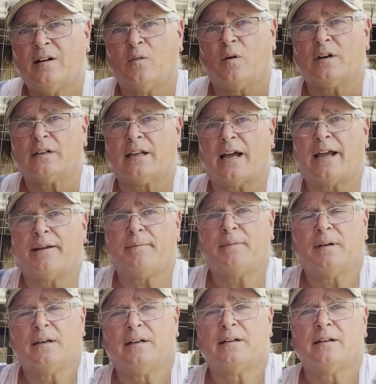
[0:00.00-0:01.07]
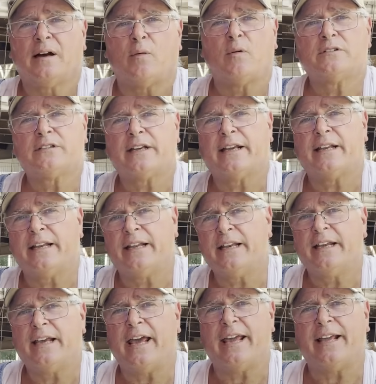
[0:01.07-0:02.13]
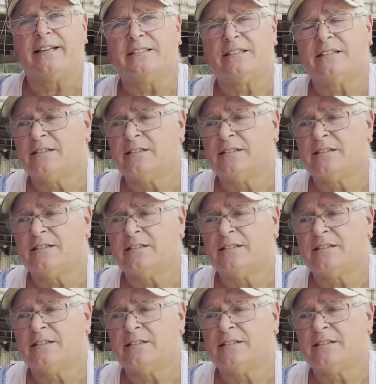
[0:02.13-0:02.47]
One time, I wasn't getting any eggs.